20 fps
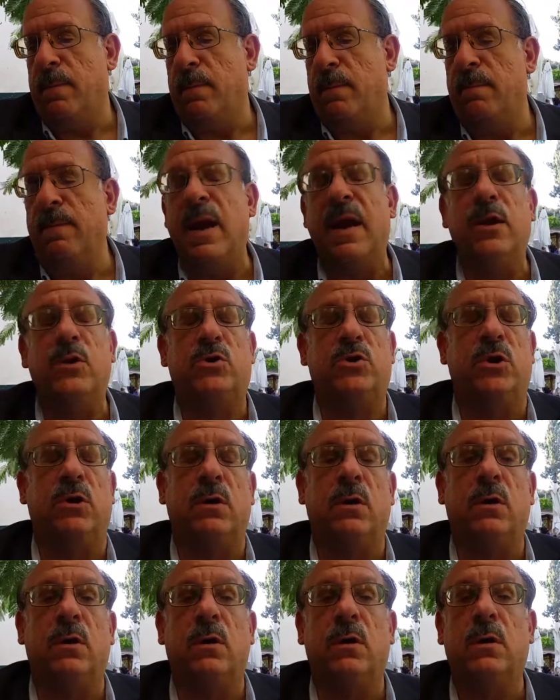
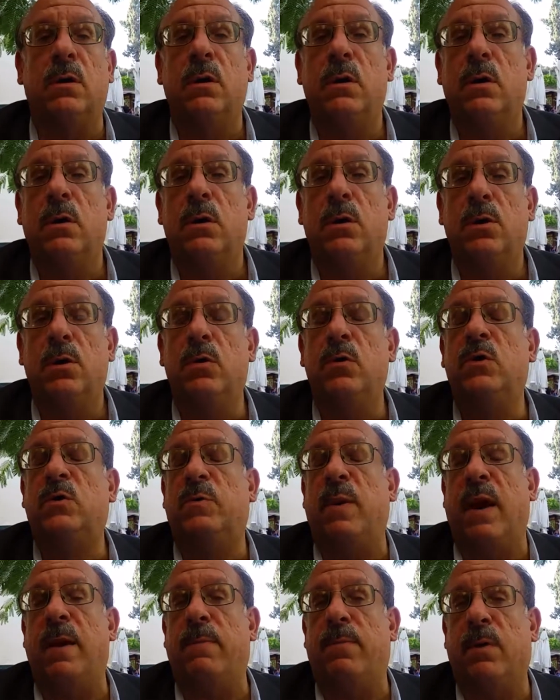Major
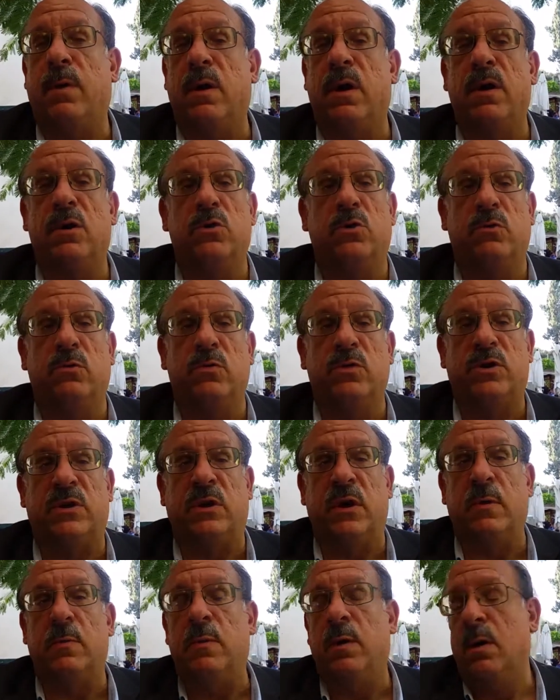newspaper in
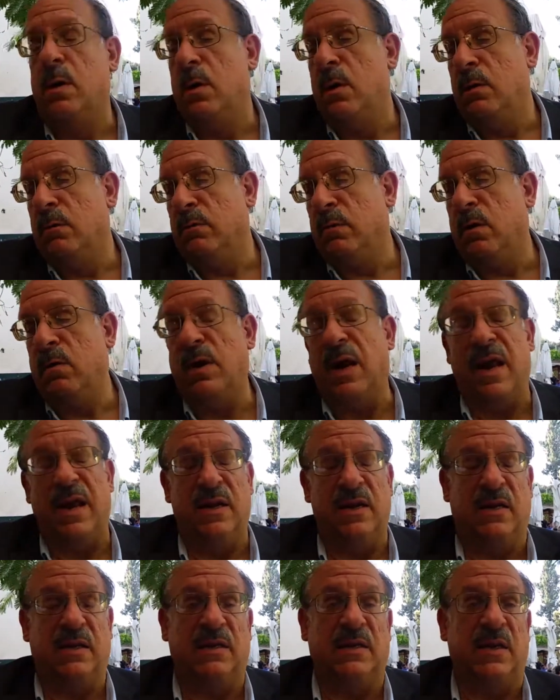Jerusalem wrote an
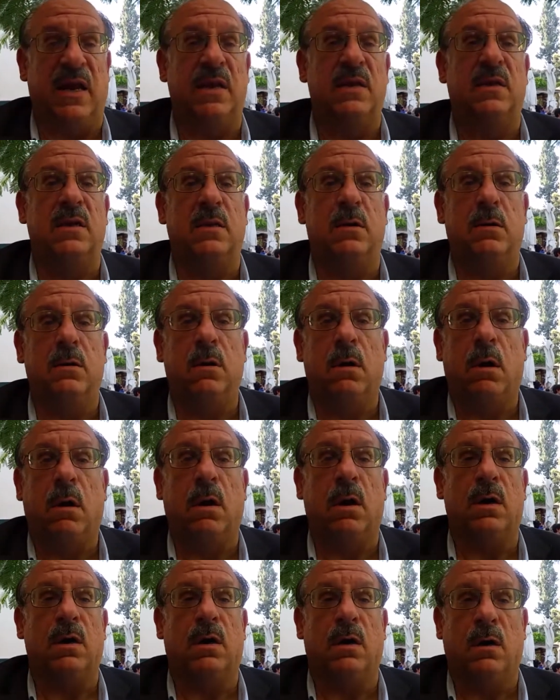extended
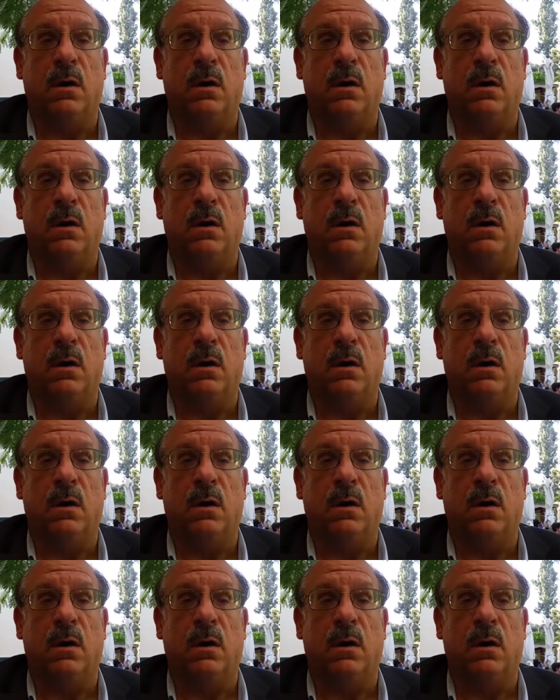article